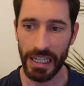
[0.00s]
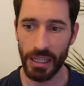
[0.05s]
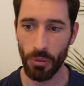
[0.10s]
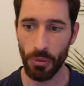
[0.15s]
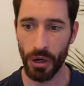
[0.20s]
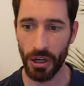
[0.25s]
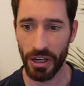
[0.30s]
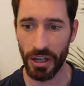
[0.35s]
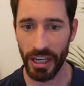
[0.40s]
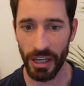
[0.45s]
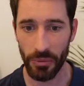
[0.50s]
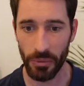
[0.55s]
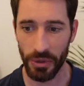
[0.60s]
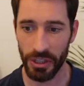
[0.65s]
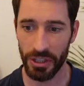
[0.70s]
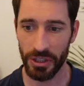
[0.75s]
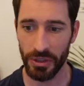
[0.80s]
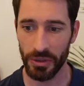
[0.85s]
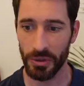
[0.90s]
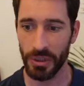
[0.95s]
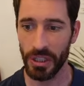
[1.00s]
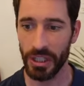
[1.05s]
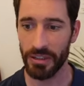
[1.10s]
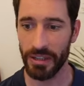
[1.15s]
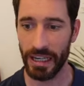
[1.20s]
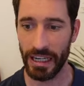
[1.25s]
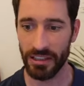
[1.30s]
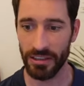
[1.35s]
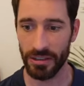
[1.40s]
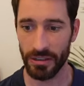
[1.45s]
What can we do
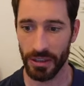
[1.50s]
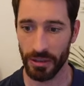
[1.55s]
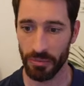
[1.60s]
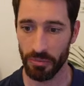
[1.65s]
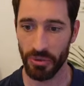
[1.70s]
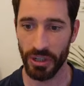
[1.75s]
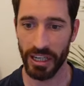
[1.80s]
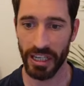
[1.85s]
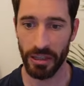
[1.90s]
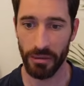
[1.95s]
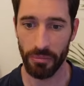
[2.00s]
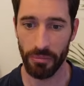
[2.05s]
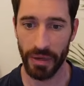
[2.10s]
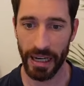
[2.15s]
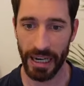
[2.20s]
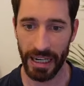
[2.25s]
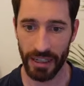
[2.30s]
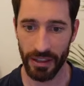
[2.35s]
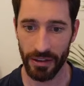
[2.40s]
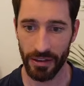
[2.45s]
to actually bring down